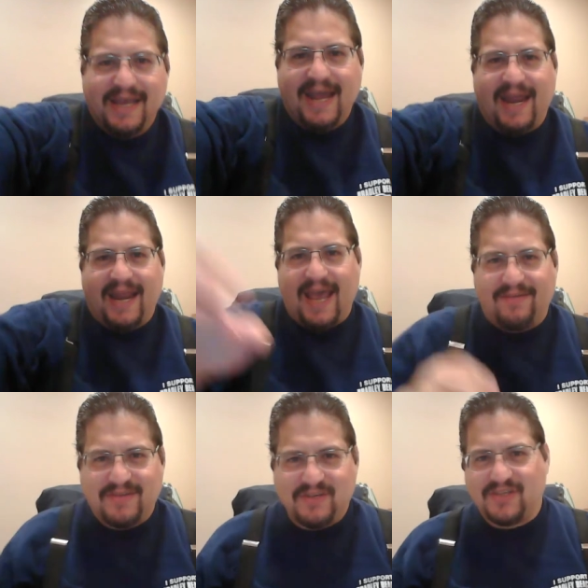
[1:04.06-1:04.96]
And I
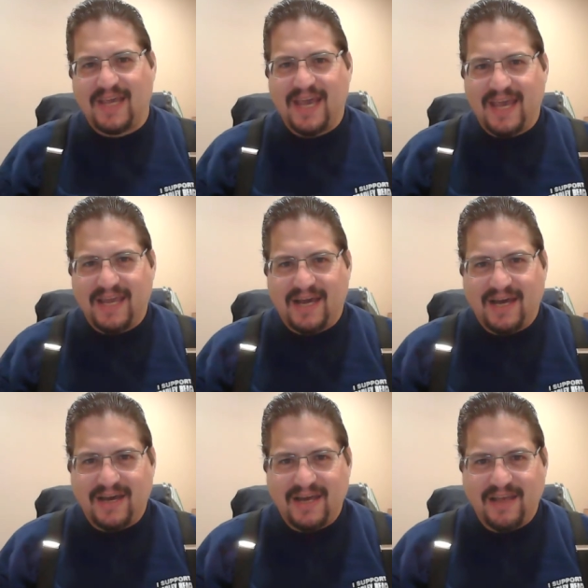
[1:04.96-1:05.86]
have to say,
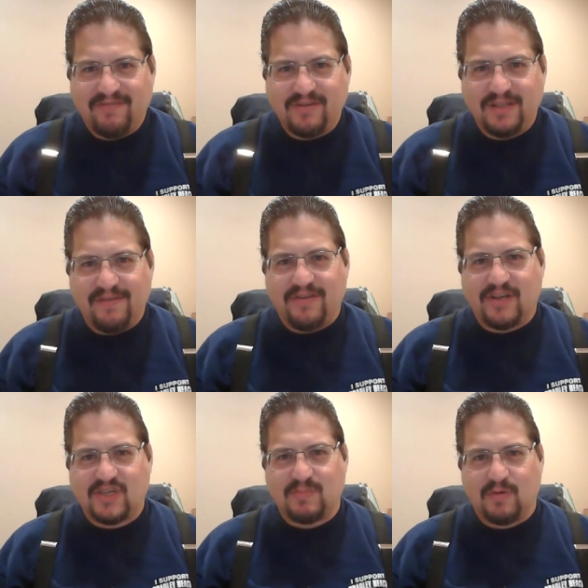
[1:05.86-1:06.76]
if you live in
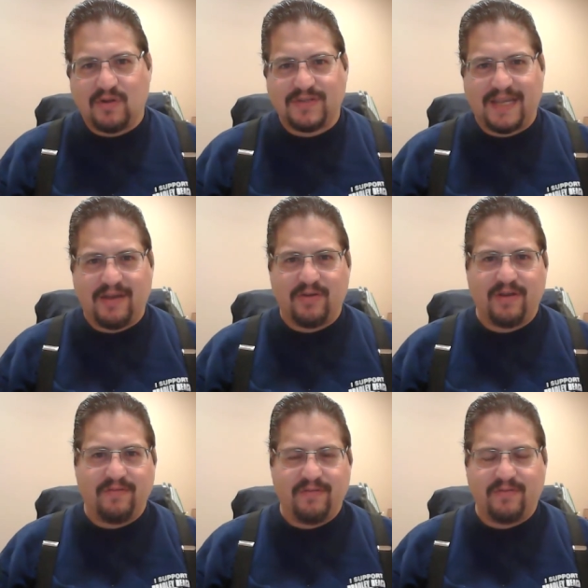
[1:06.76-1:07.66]
a small town,
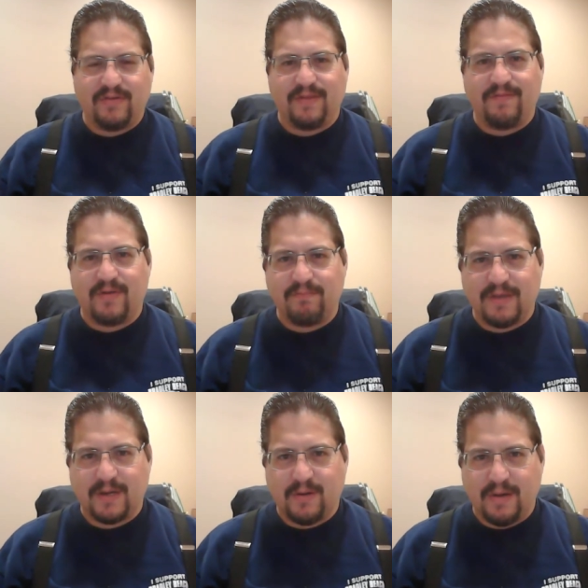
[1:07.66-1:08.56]
even if you live in a
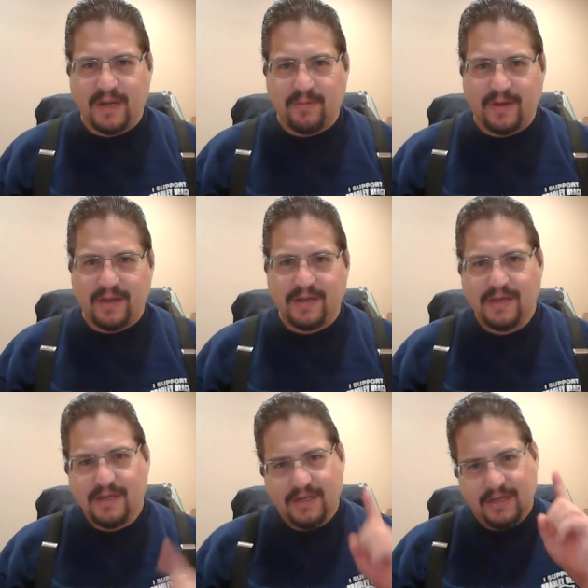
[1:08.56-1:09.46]
bigger area,
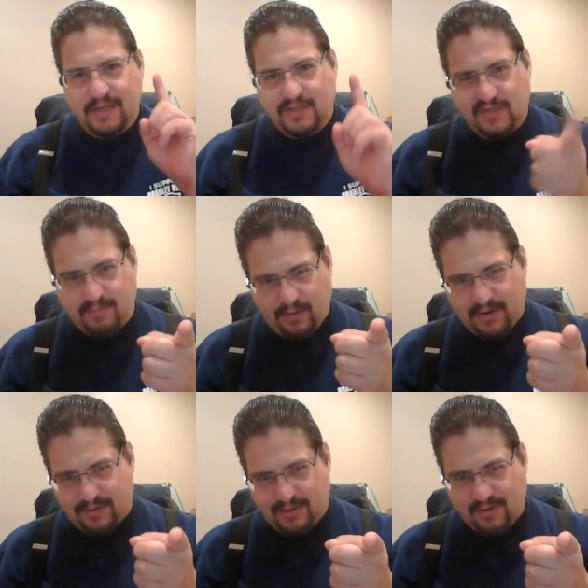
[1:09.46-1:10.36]

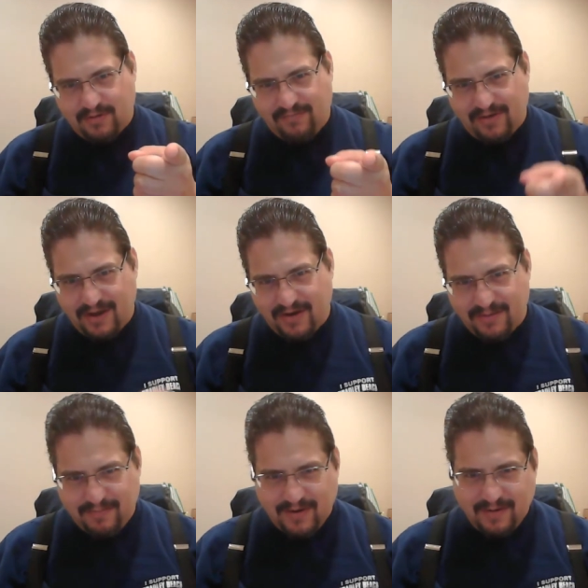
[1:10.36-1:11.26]
support your local fire
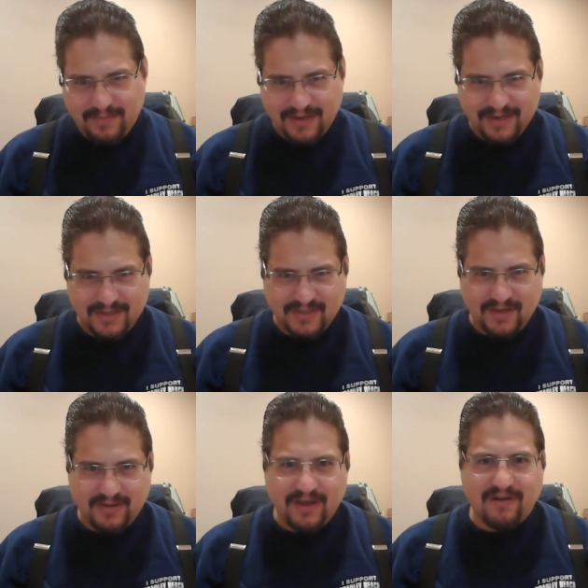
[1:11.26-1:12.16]
department because
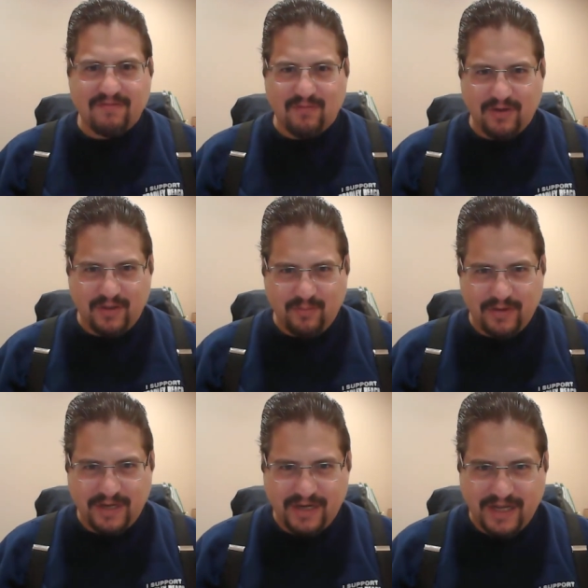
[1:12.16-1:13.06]
they're there for you
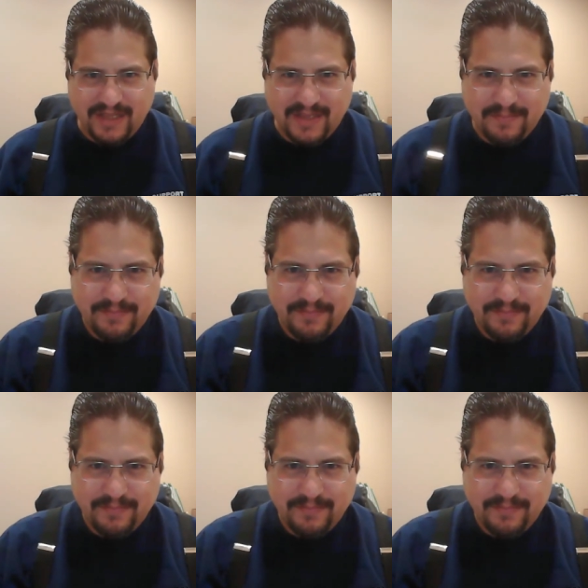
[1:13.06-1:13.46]
when you need them.